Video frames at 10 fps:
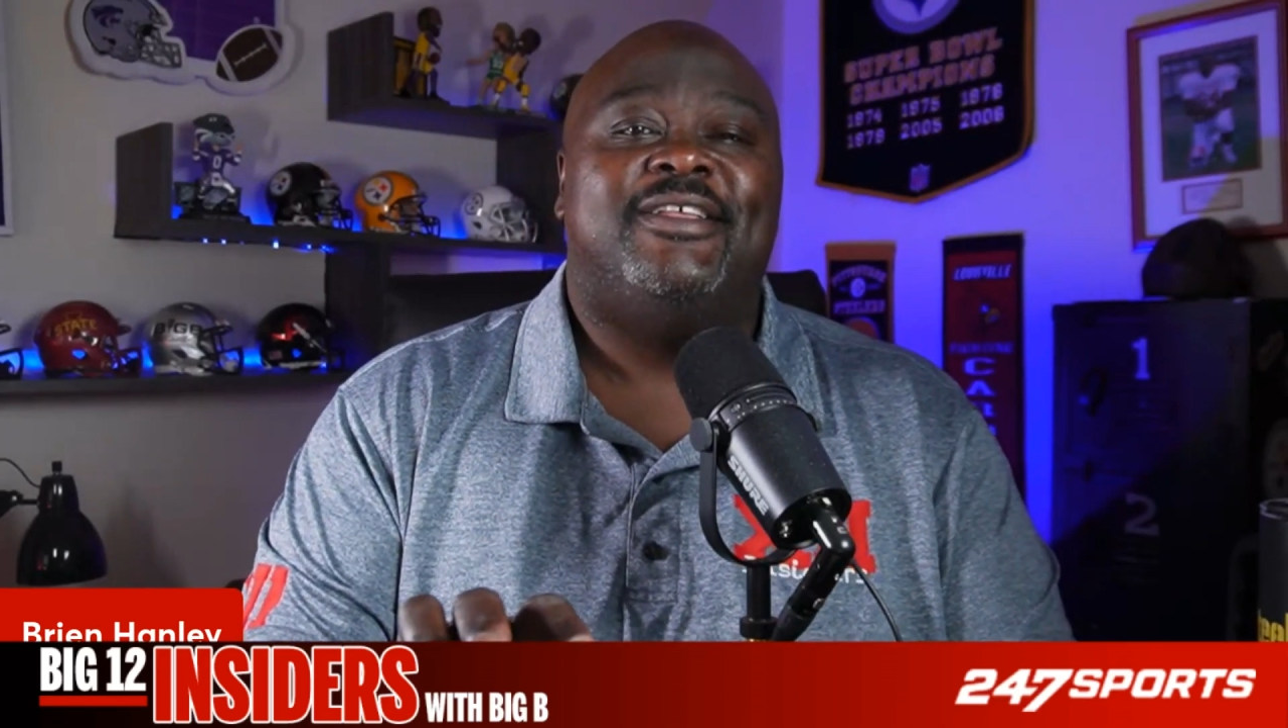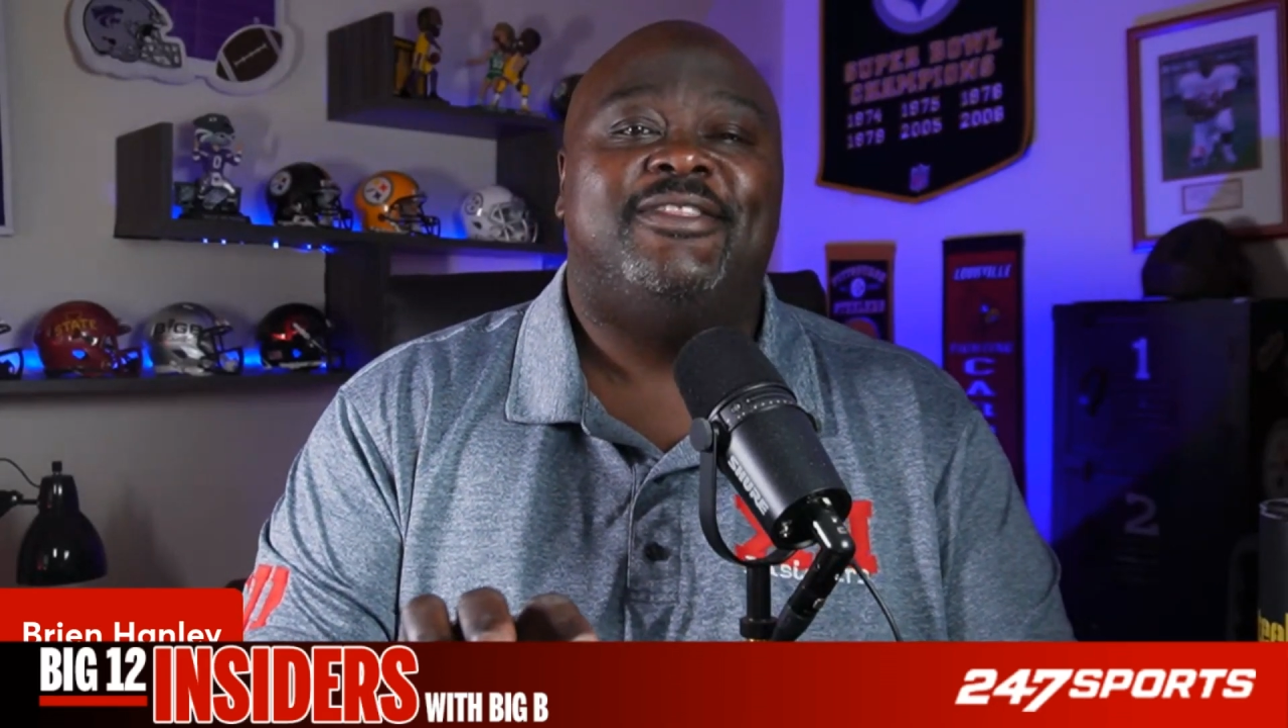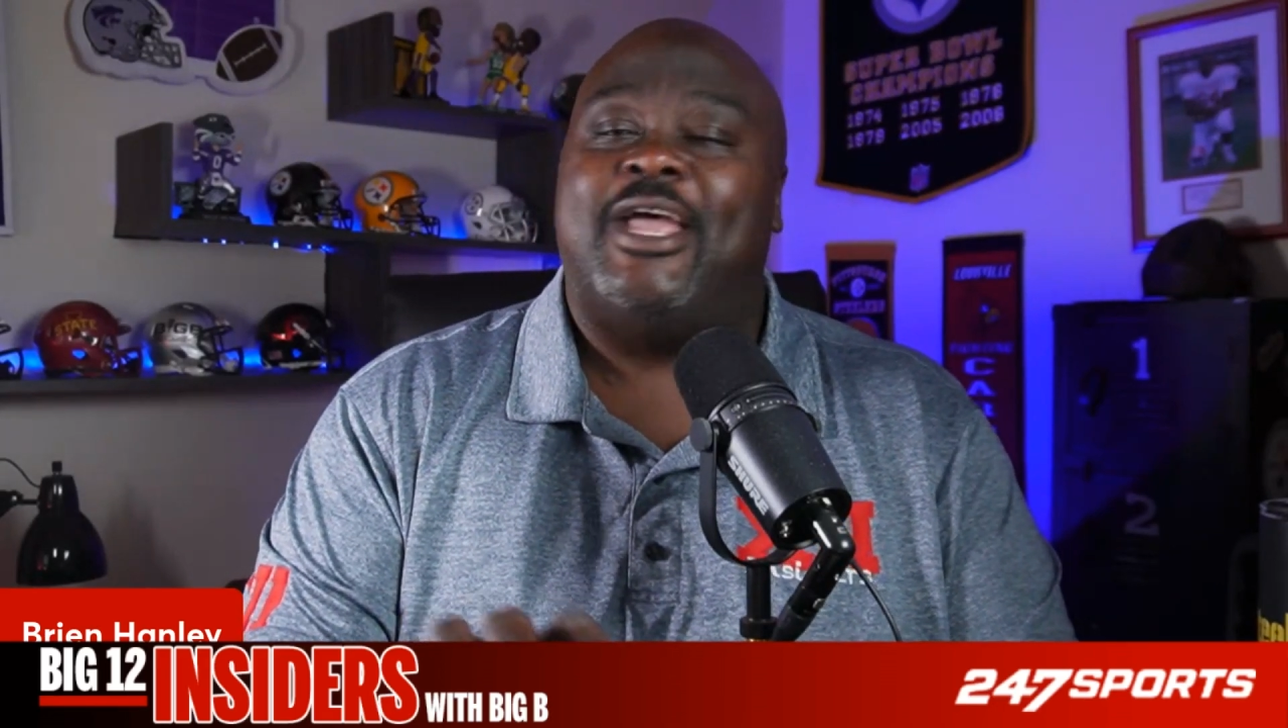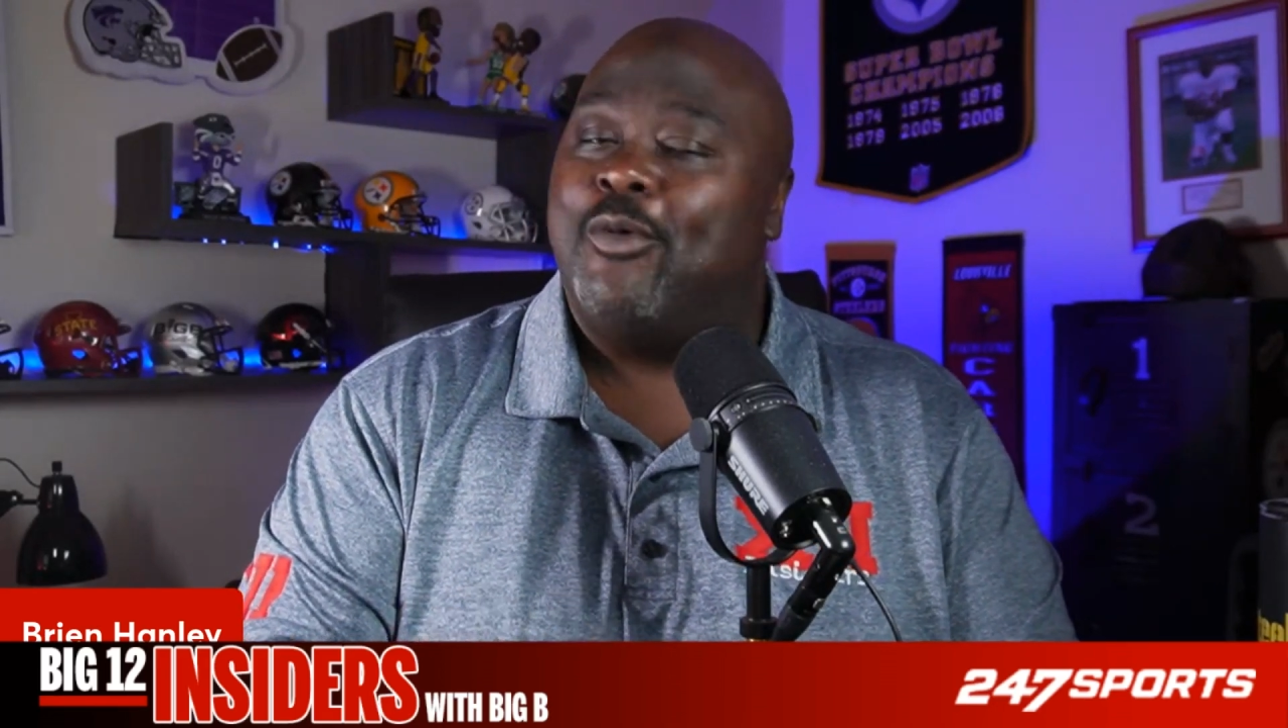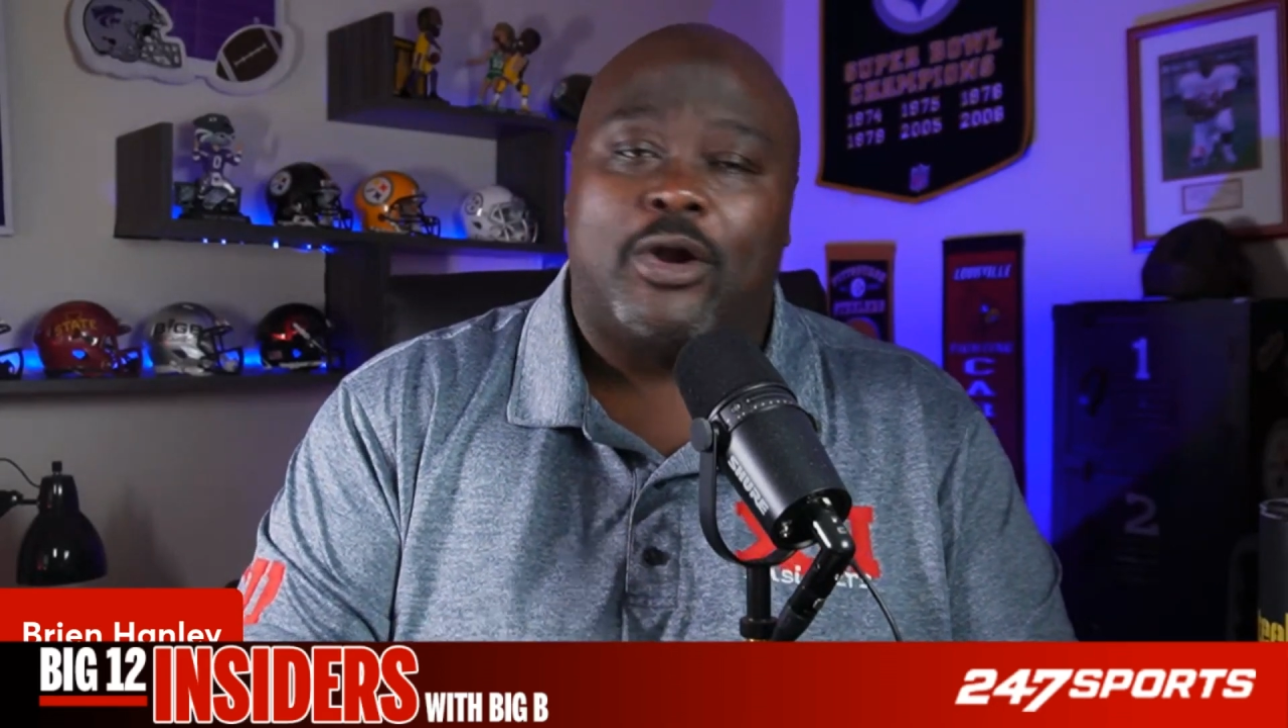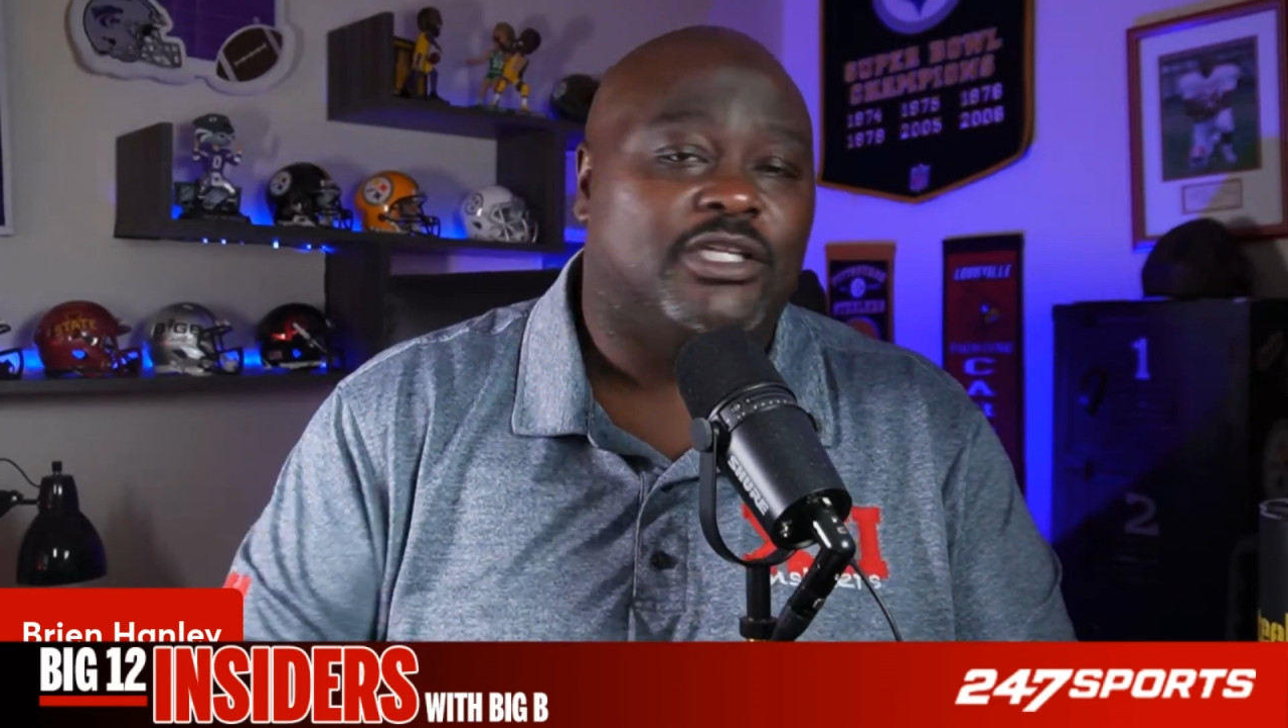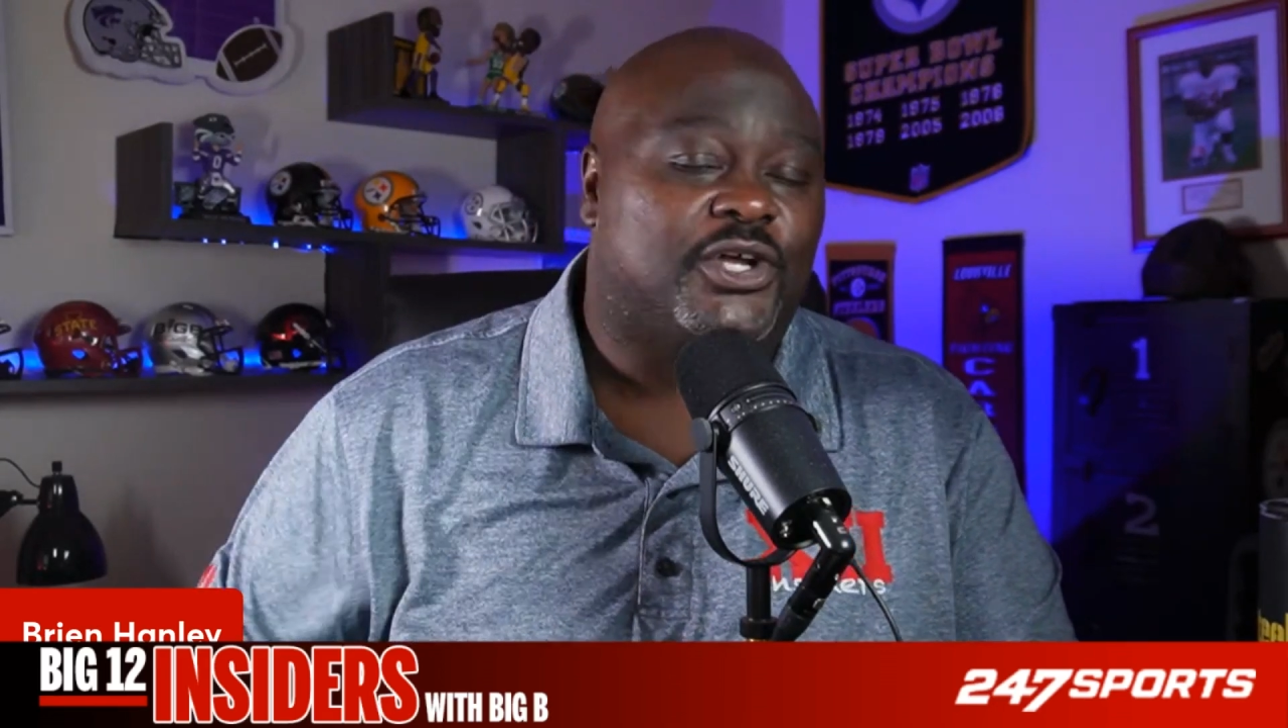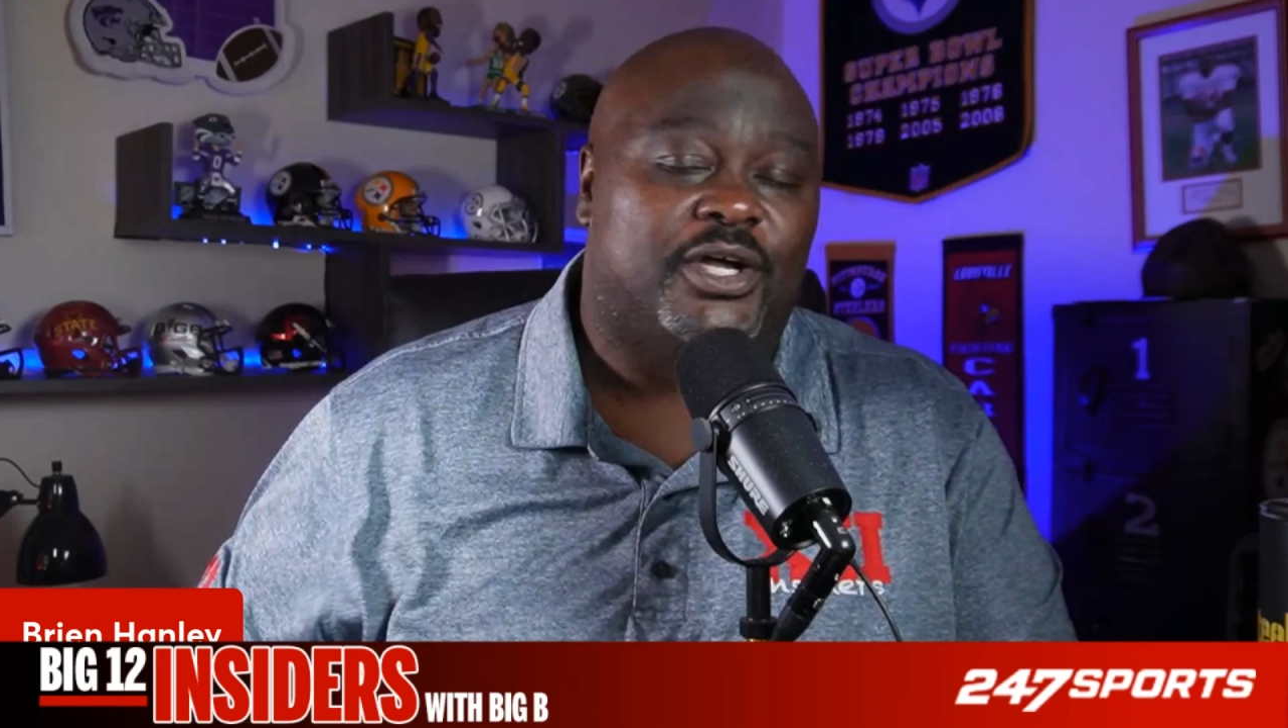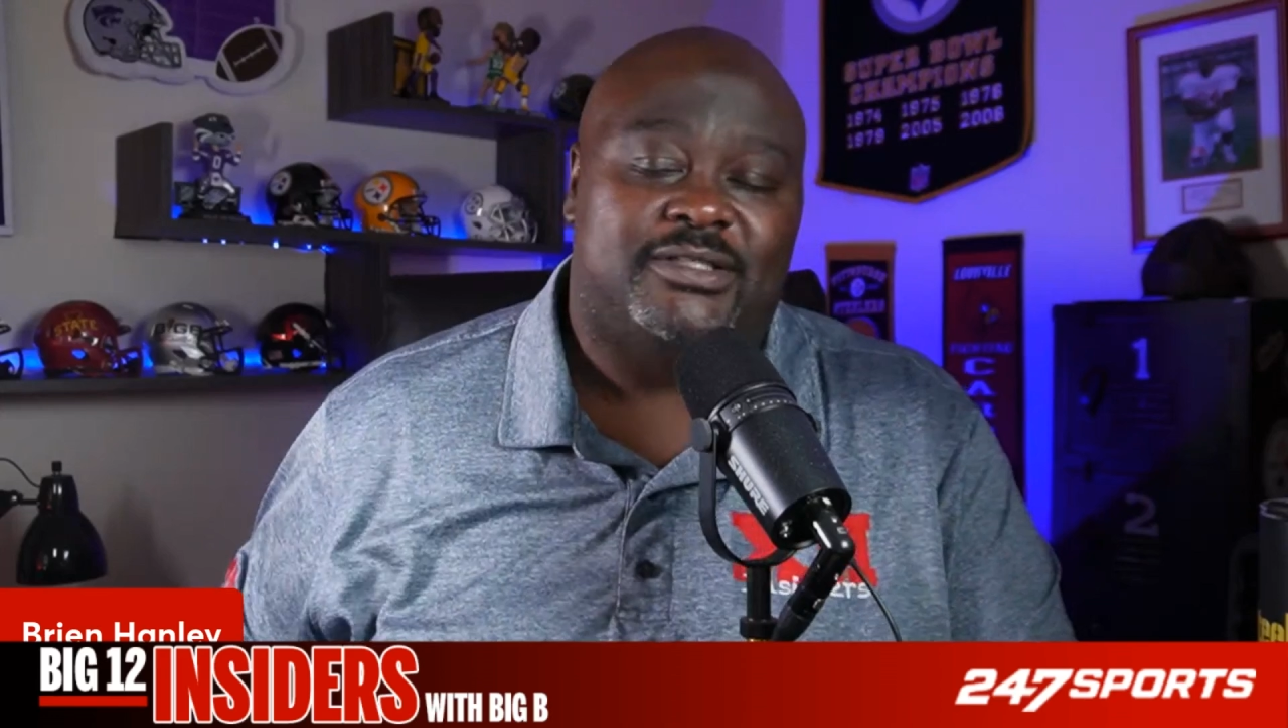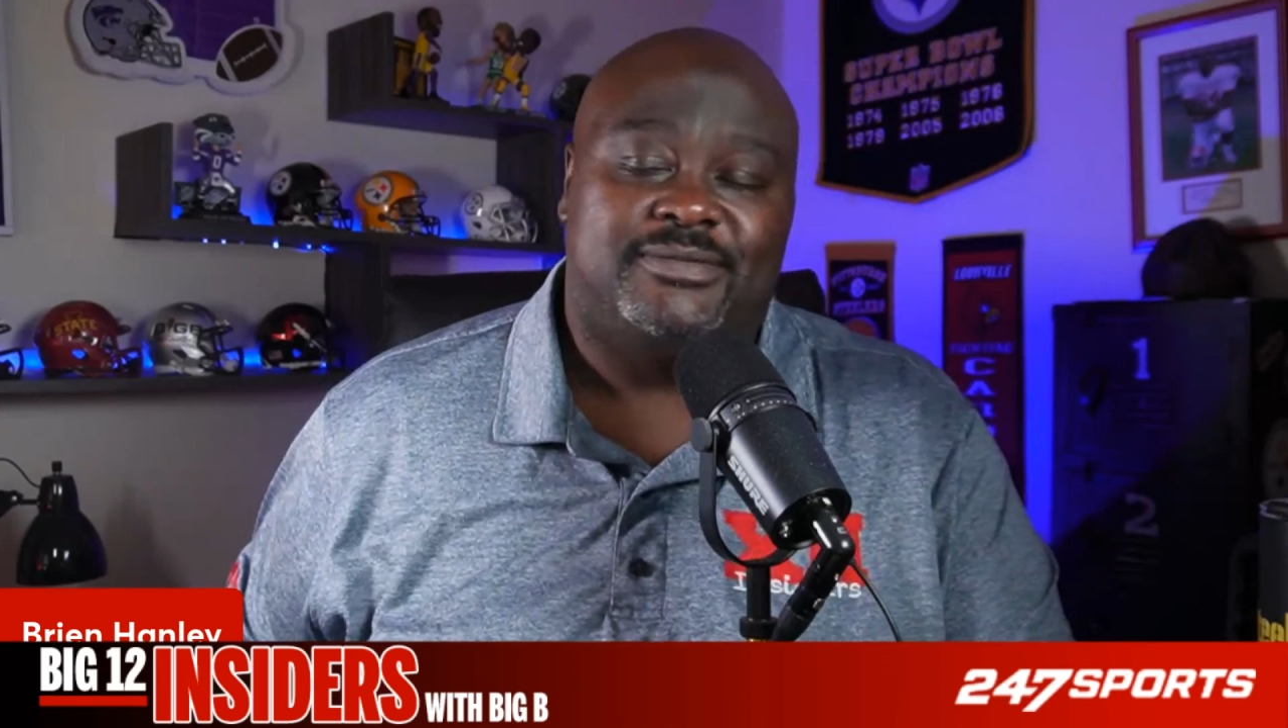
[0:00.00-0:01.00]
They weren't as good.